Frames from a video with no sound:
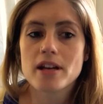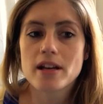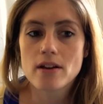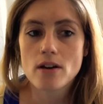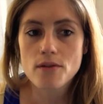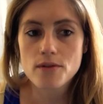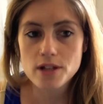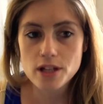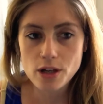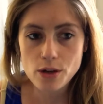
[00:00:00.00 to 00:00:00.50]

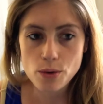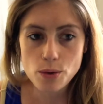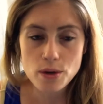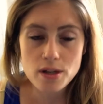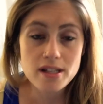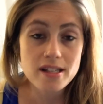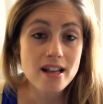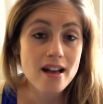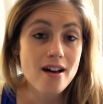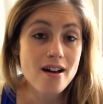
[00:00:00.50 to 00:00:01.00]
over the
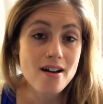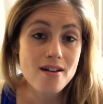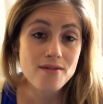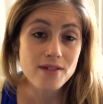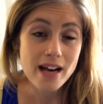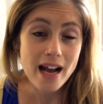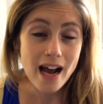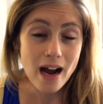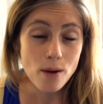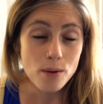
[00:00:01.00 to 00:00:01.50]
course of
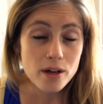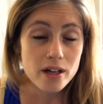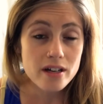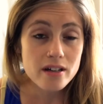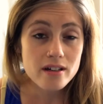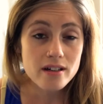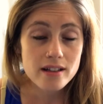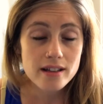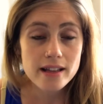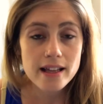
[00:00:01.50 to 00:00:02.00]
an
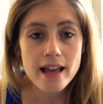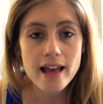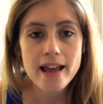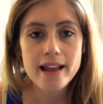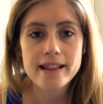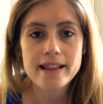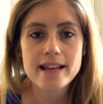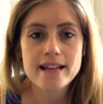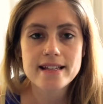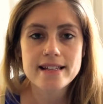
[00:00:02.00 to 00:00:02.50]
hour,
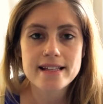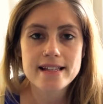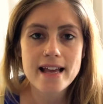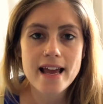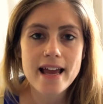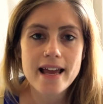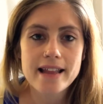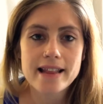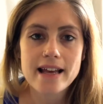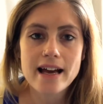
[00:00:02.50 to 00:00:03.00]
then they
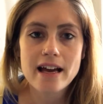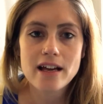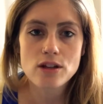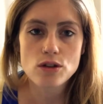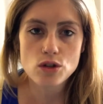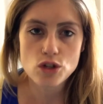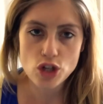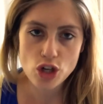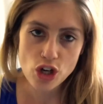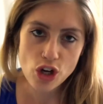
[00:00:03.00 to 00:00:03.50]
say that
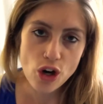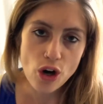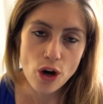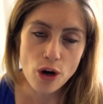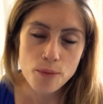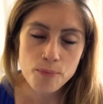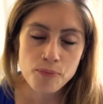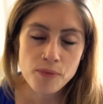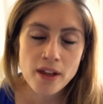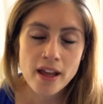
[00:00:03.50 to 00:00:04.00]
you should call.